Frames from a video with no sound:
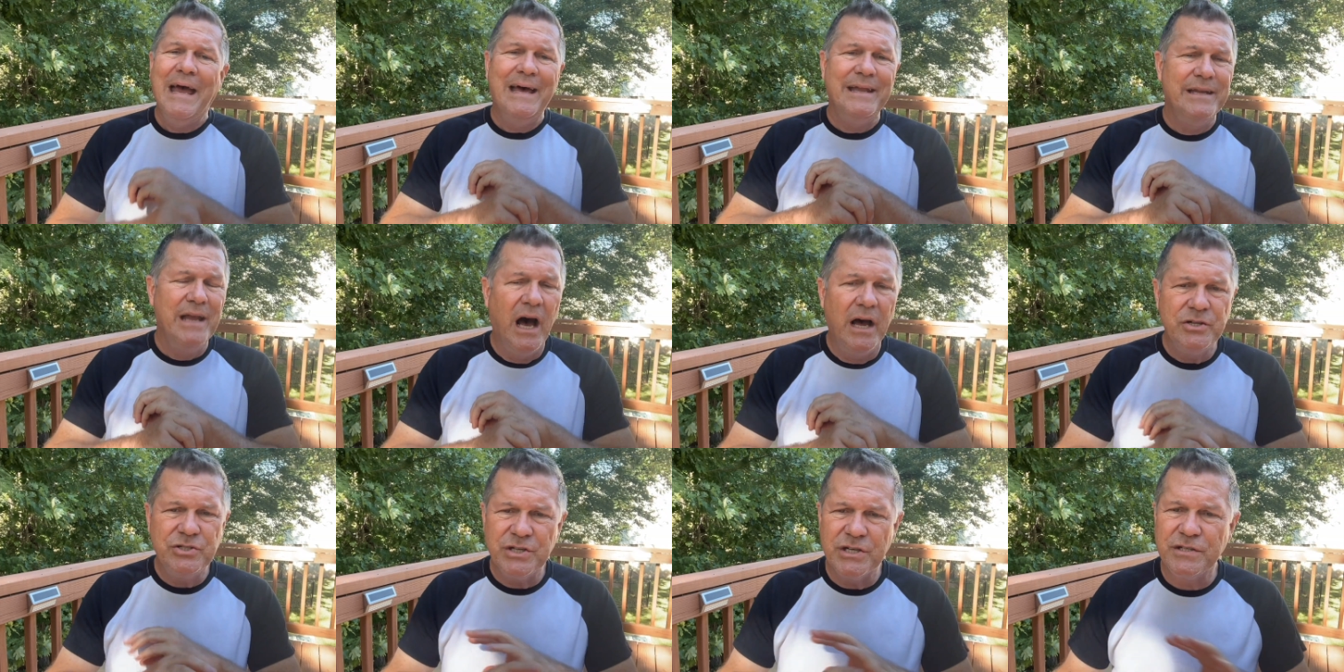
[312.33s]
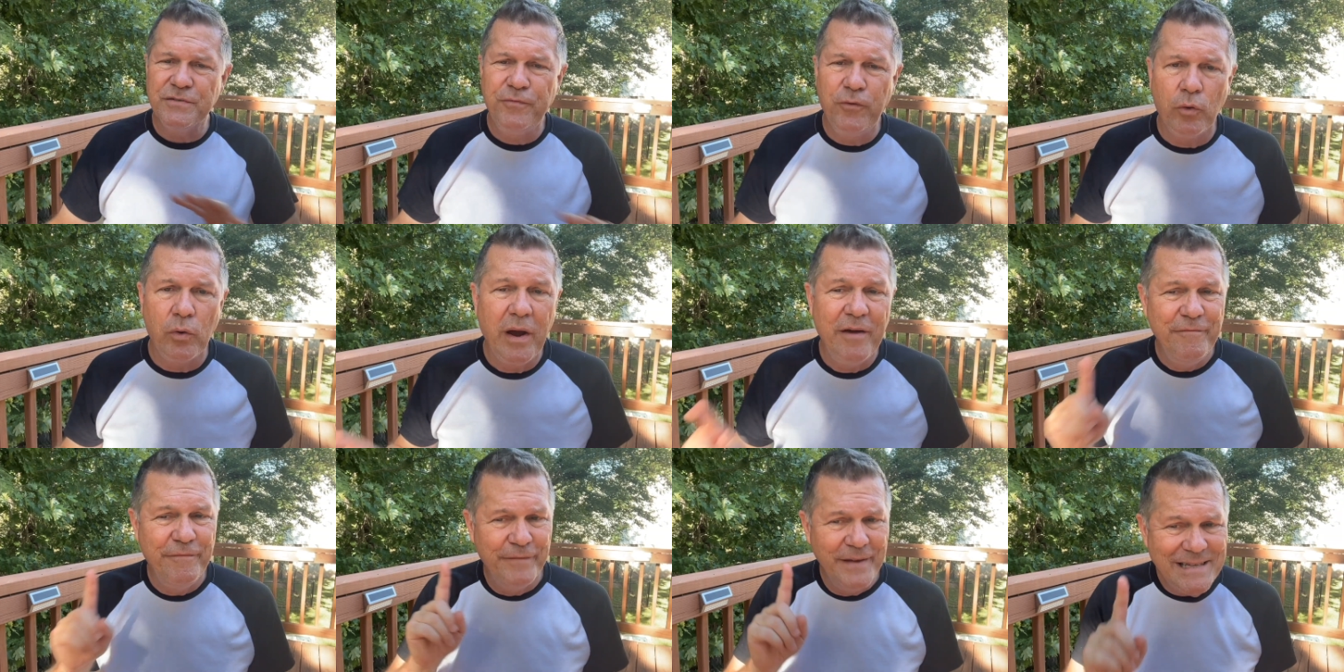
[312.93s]
not just for
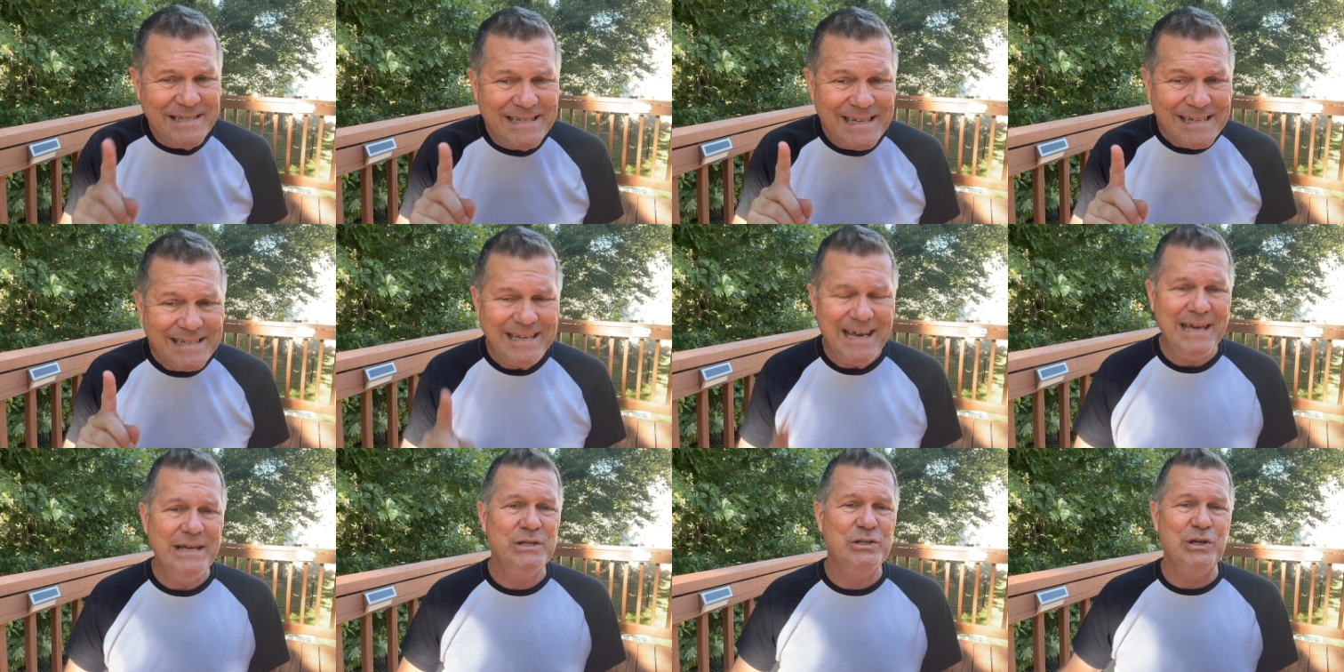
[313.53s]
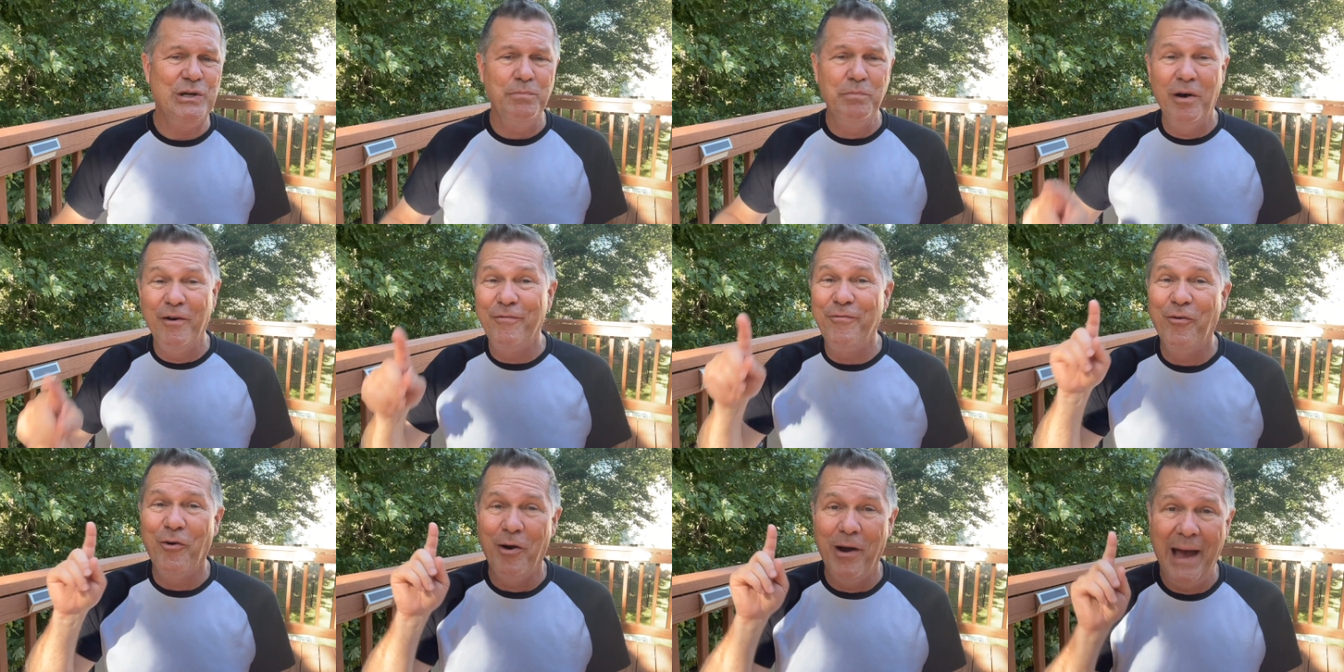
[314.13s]
a visitation, but
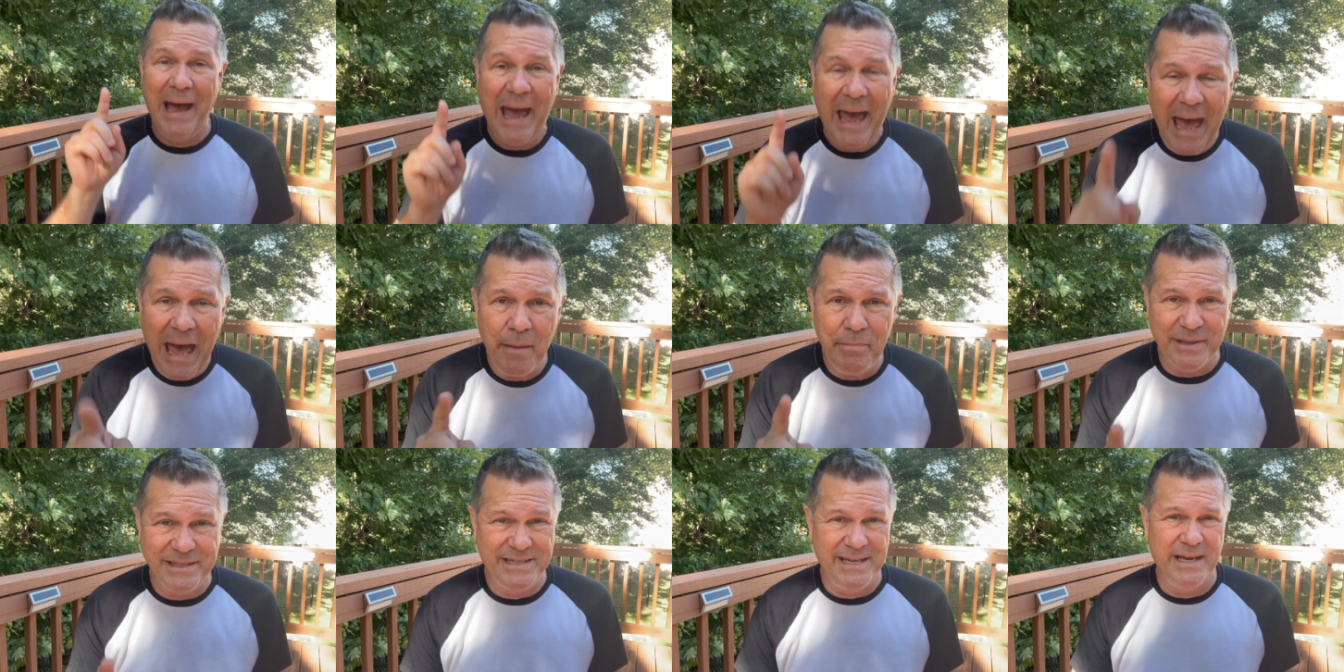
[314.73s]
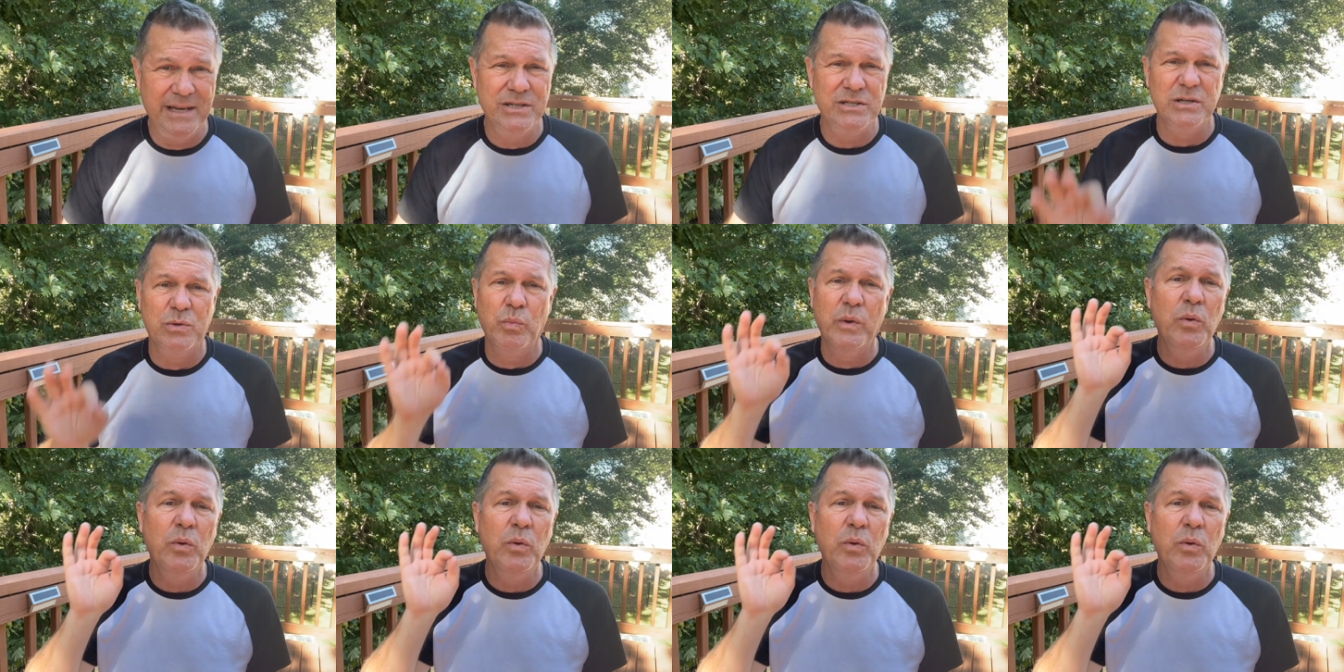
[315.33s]
for a habitation.